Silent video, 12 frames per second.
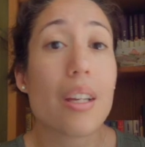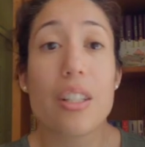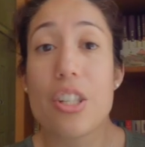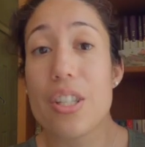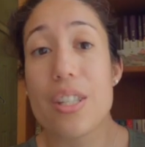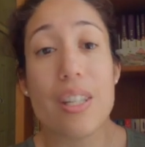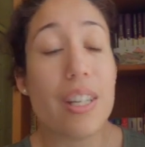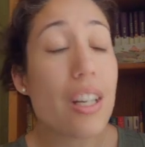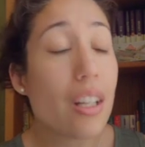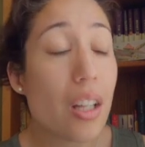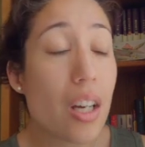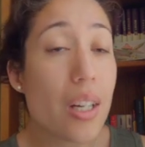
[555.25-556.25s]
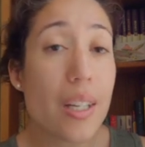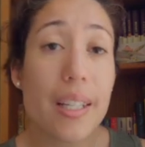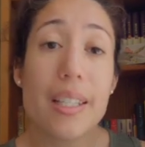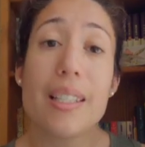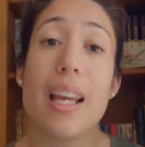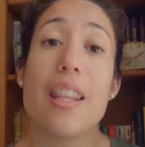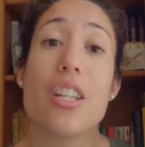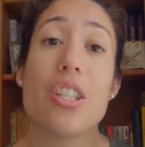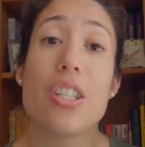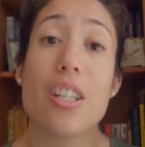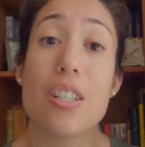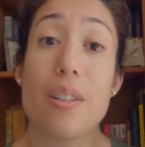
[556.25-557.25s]
just knit alongs, and then
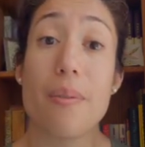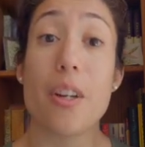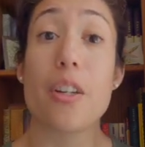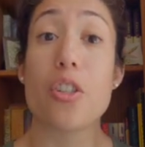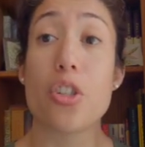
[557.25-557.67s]
she's done some very